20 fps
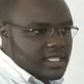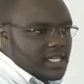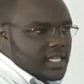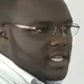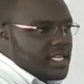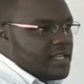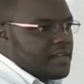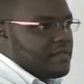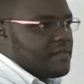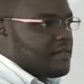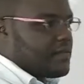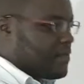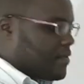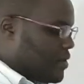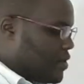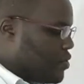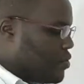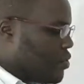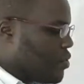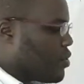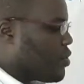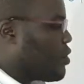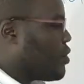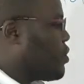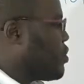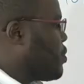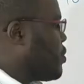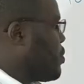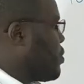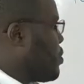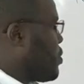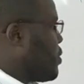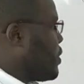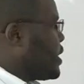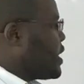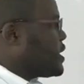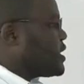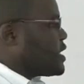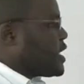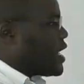if you
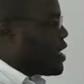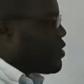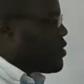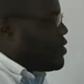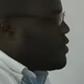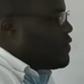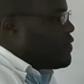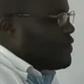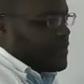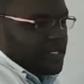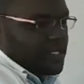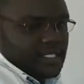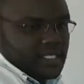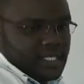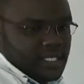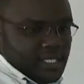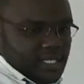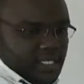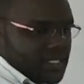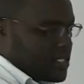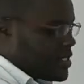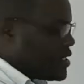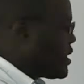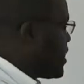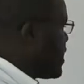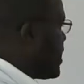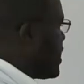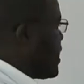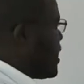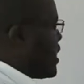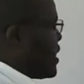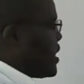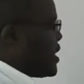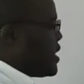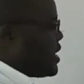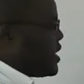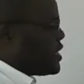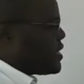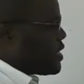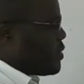correct a convex lens, there
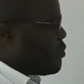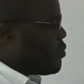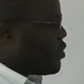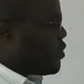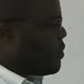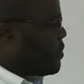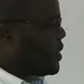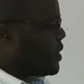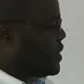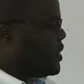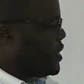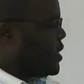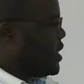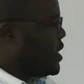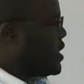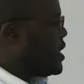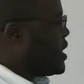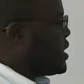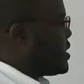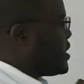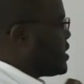is a property that